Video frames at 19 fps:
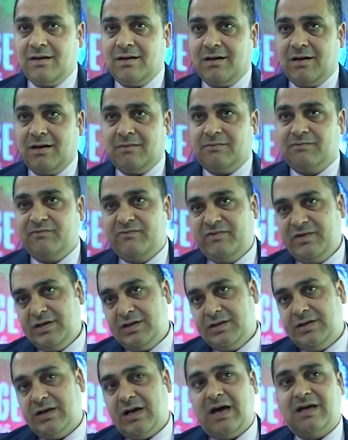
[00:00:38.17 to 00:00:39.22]
Uh,
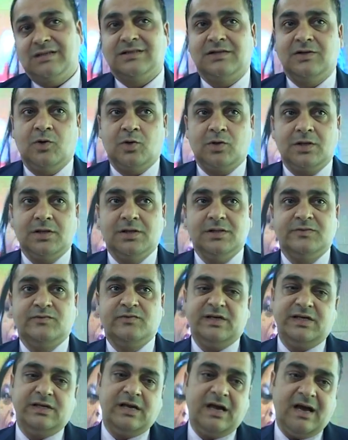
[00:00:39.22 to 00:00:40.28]
we as an hotel
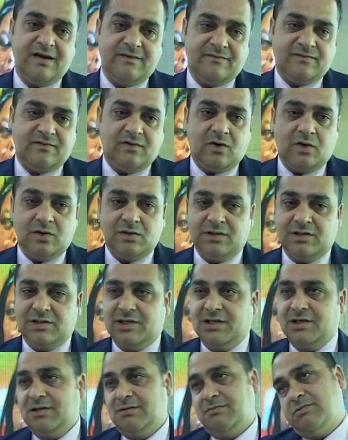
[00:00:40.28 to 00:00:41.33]
we have all
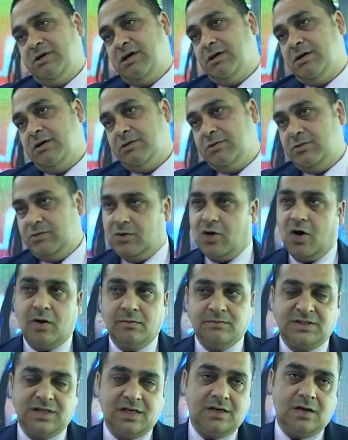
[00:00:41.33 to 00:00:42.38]
the uh,
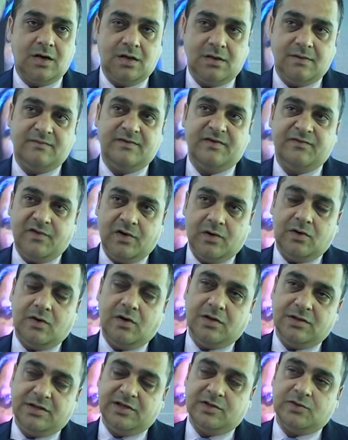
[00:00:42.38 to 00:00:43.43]
norms and all we follow
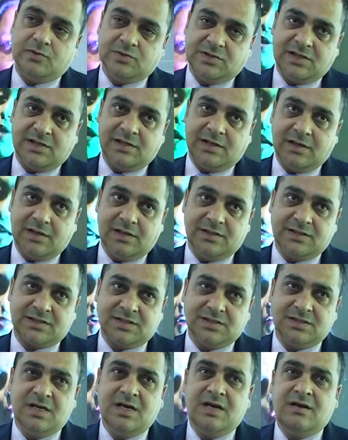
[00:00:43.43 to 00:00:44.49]
all the rules and
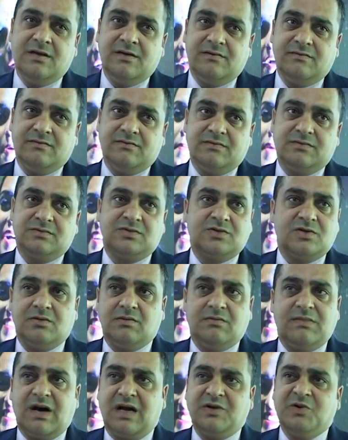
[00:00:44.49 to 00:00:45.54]
regulation
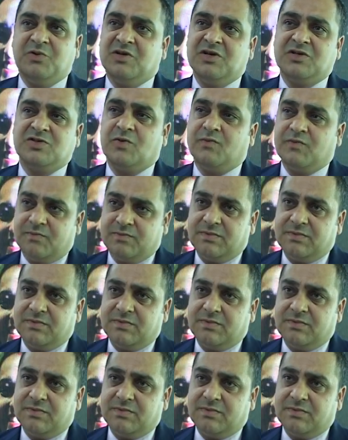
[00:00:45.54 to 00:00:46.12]
so i don't think so